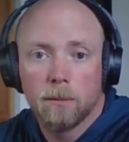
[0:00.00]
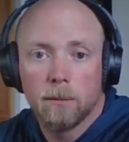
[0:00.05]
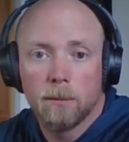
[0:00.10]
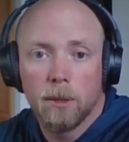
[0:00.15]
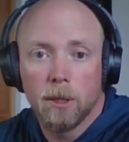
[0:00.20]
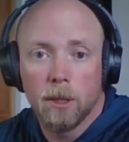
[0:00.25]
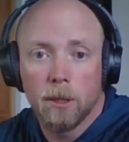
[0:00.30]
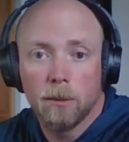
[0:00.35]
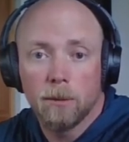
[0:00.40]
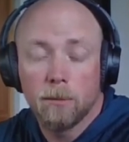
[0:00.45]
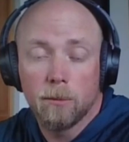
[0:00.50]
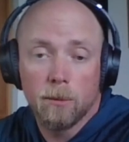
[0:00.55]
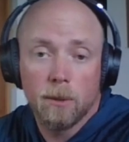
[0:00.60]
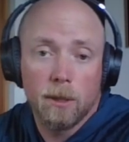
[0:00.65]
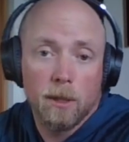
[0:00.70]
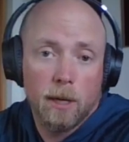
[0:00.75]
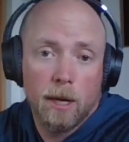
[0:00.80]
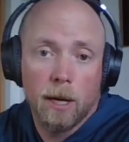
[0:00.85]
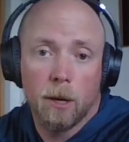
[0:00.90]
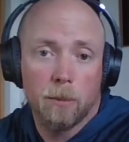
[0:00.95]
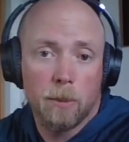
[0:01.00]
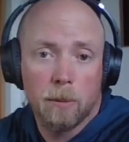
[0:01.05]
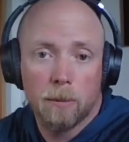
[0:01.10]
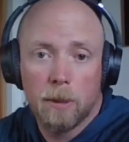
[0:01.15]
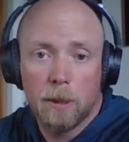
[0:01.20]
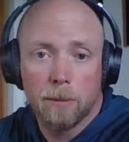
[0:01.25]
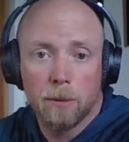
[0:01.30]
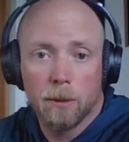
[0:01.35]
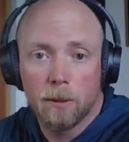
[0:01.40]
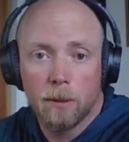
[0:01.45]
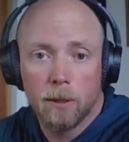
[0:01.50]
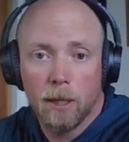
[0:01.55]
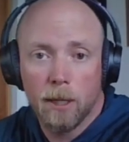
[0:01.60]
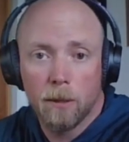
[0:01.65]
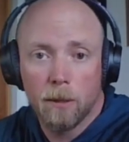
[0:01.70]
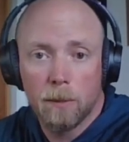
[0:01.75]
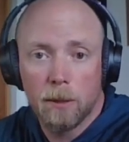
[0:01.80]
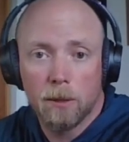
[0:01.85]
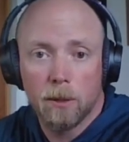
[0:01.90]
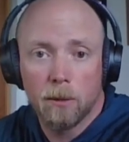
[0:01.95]
you know, helping people learn how
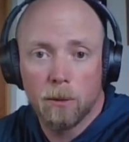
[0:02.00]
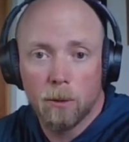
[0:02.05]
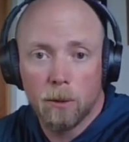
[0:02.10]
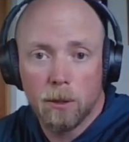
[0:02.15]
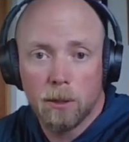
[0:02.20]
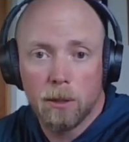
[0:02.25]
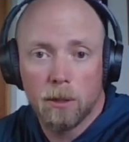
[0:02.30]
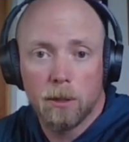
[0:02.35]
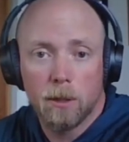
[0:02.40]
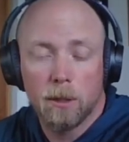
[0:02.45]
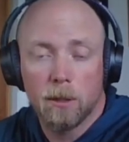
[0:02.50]
to build an orchard